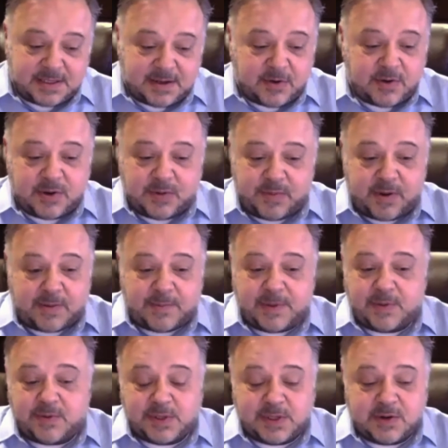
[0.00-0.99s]
you probably
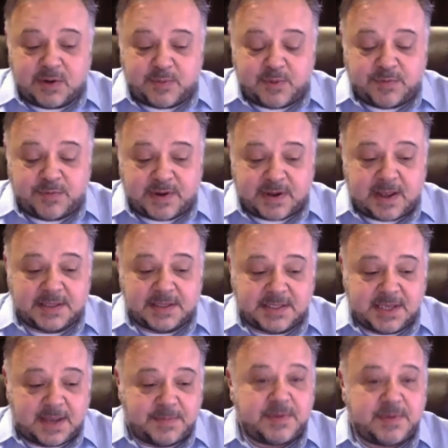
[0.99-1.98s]
would do a proof of
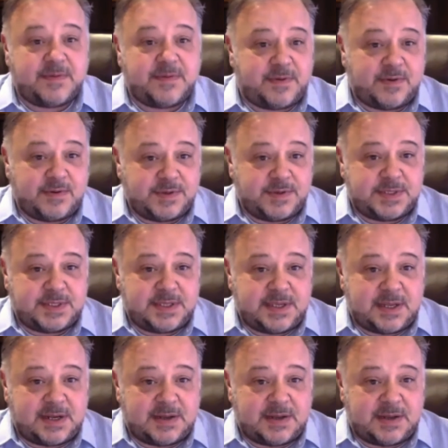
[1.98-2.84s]
concept first,